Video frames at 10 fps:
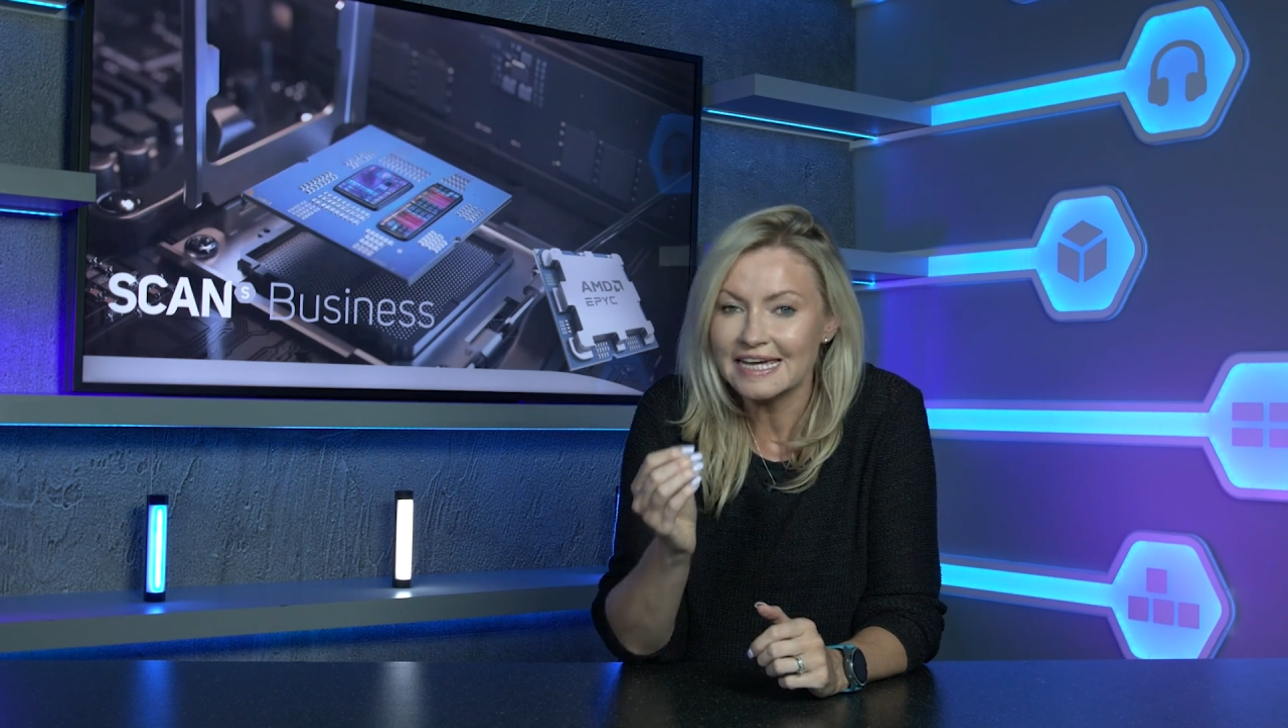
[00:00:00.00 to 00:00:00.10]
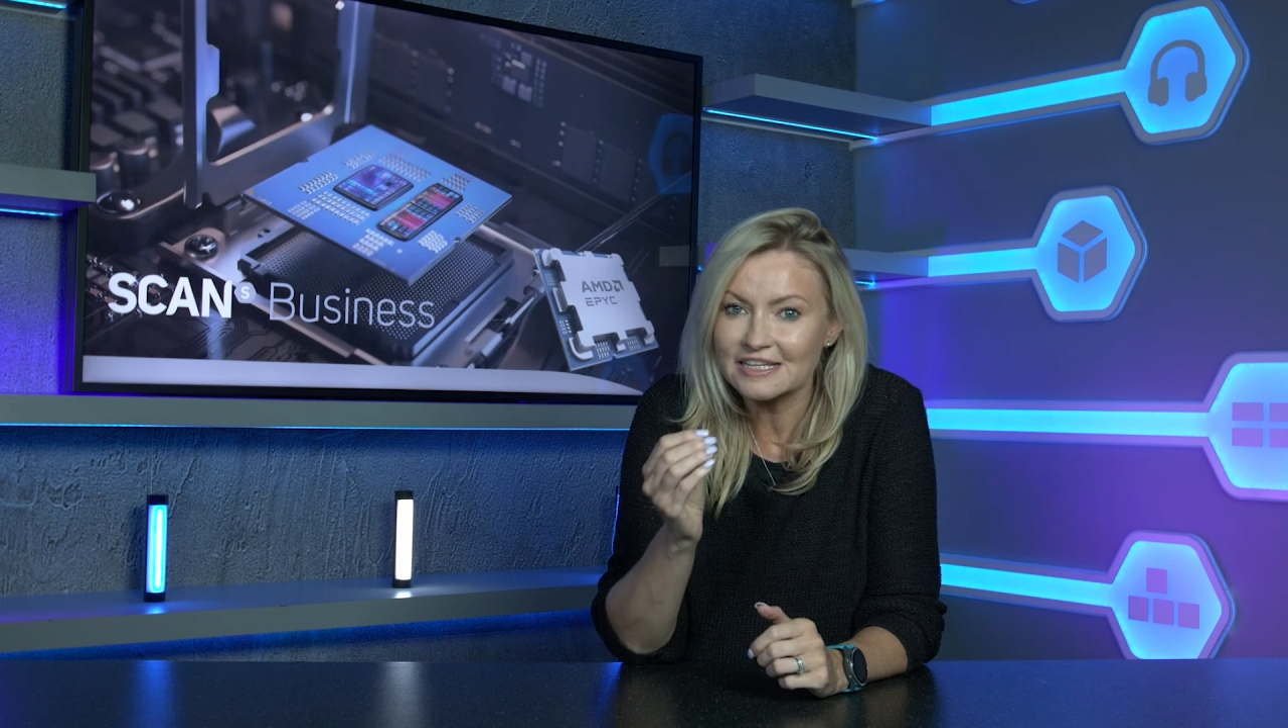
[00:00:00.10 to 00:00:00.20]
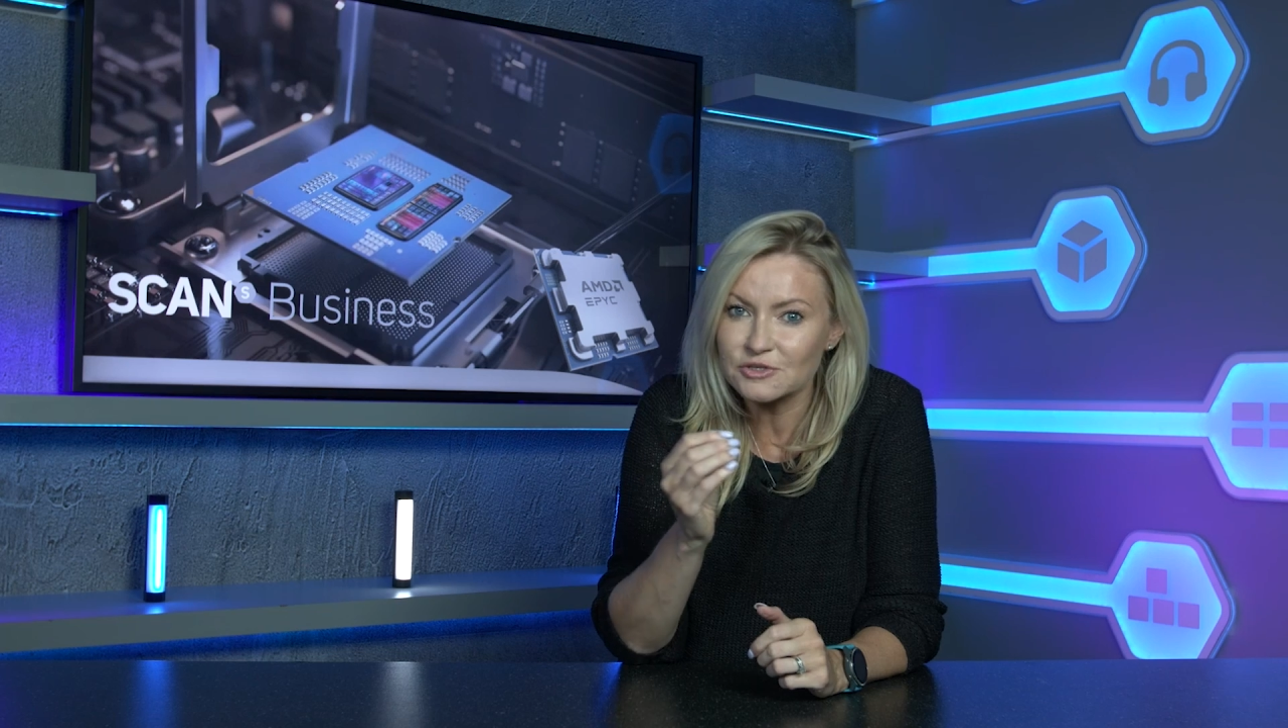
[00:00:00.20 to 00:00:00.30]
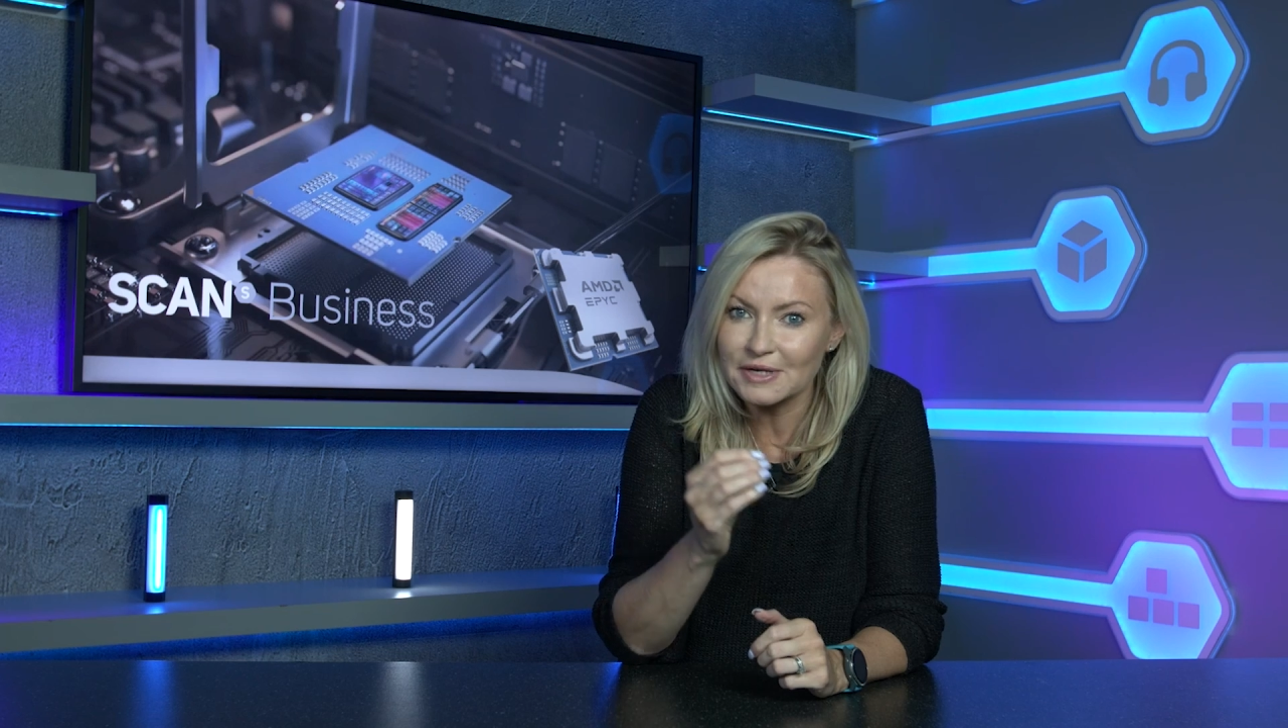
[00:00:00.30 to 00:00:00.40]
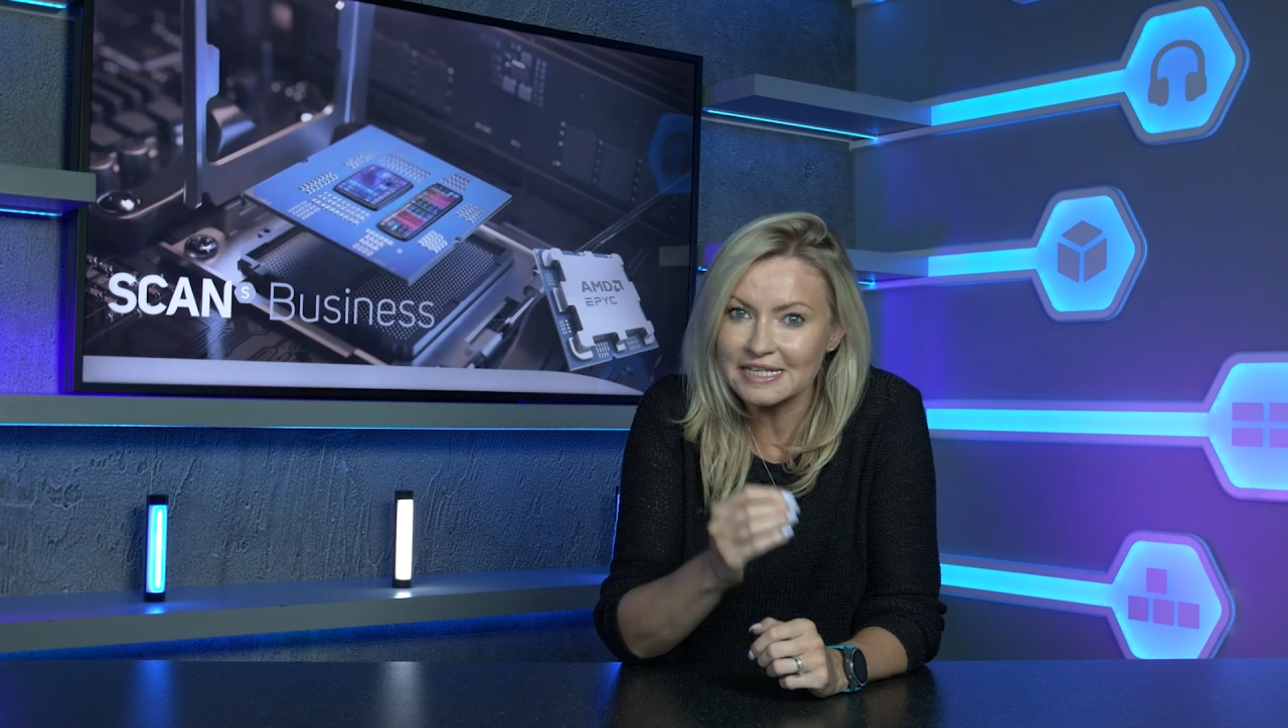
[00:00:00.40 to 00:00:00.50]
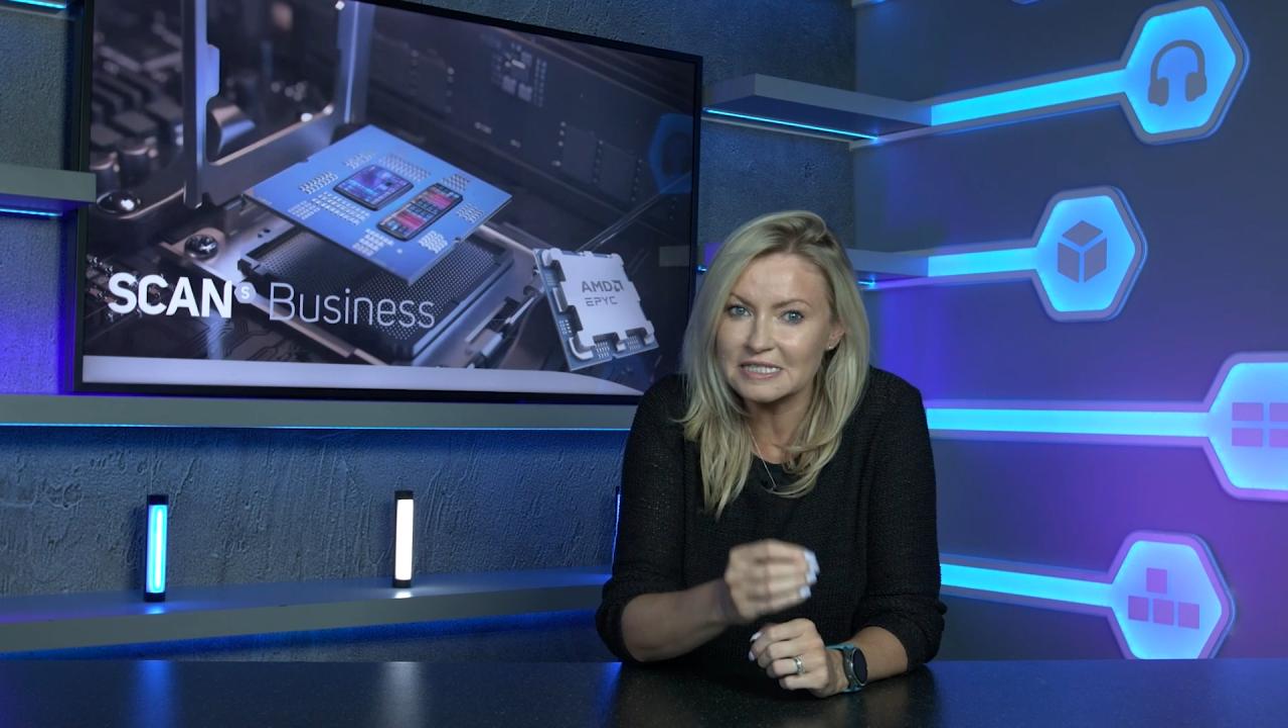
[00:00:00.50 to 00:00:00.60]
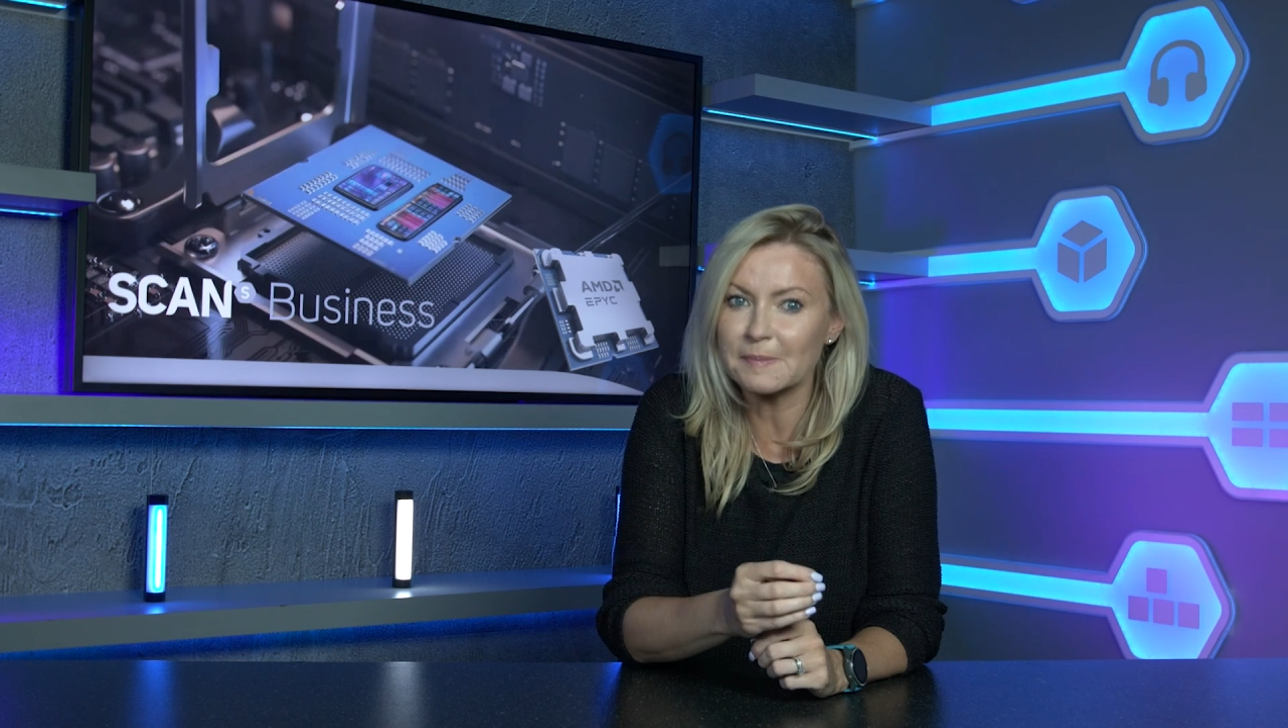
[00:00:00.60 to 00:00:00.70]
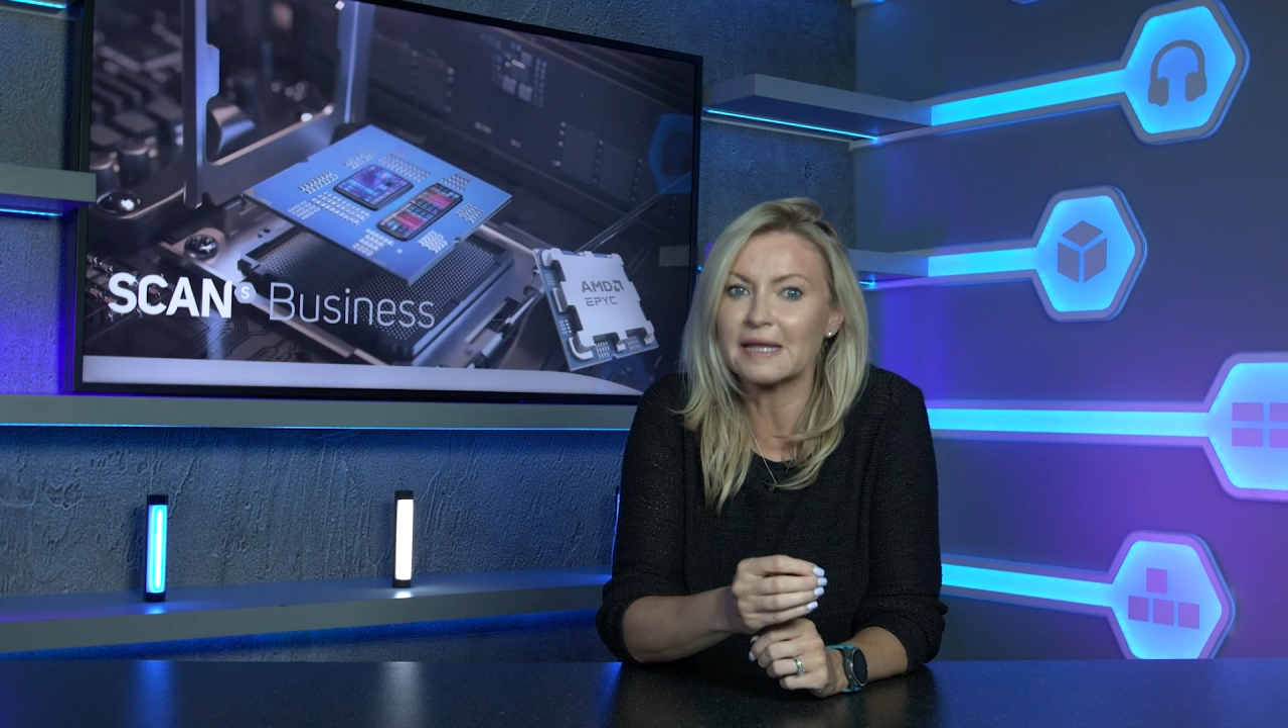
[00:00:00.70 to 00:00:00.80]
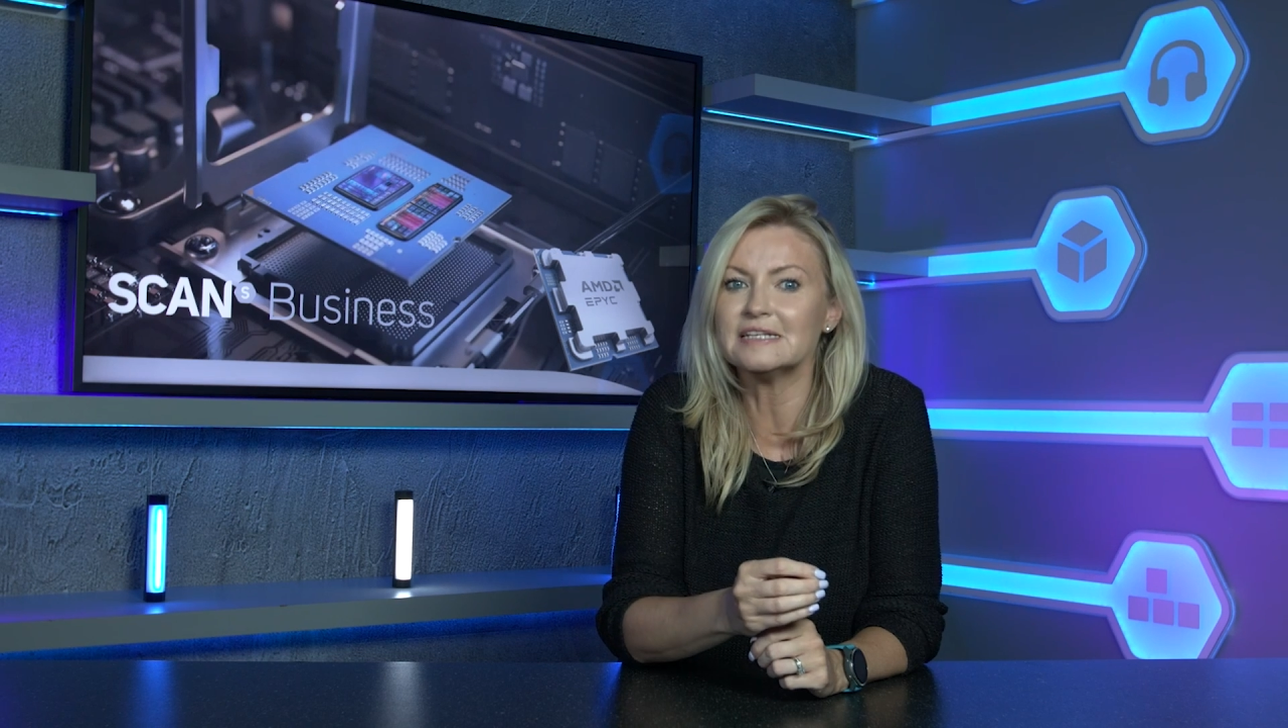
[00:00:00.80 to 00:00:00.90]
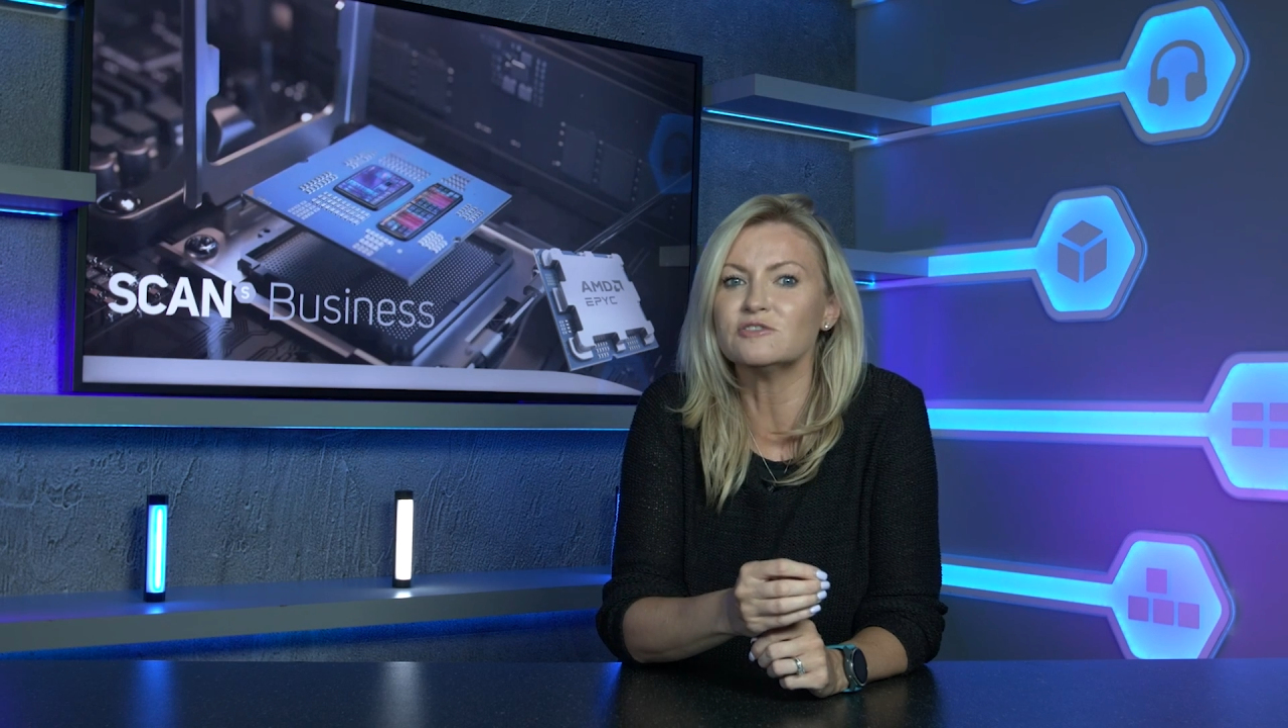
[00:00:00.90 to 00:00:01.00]
into an
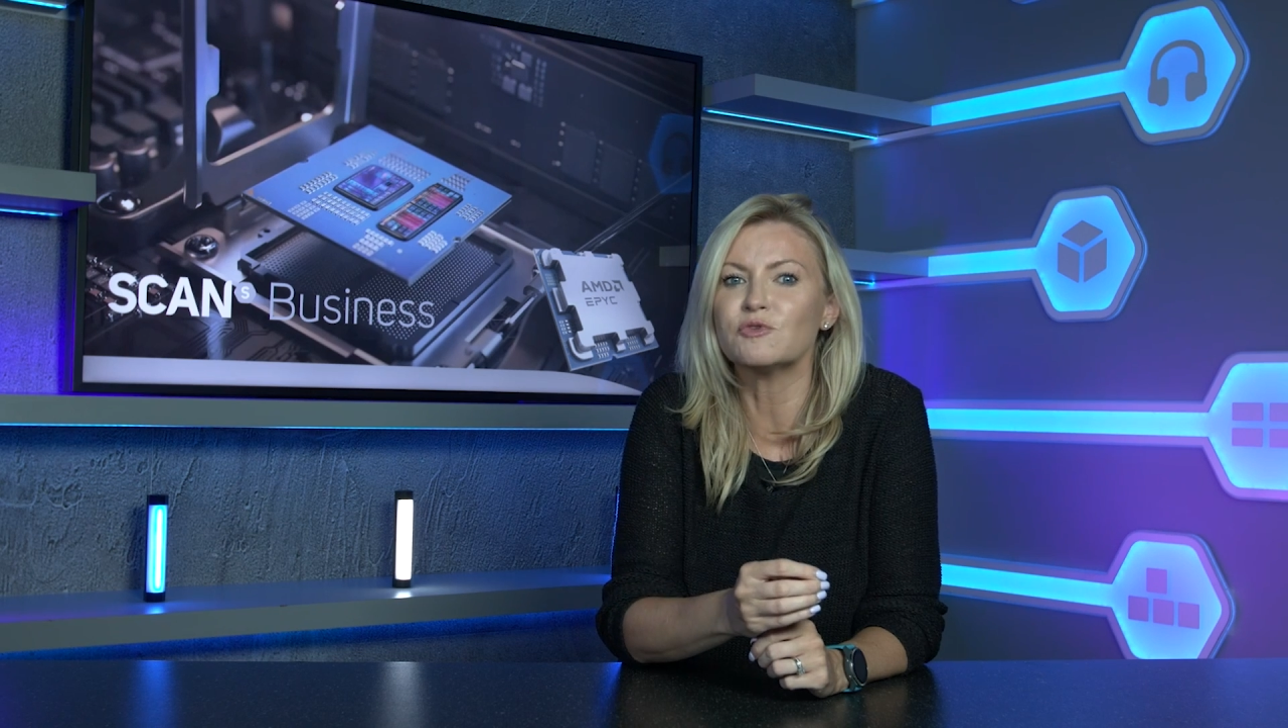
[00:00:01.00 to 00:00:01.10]
expanded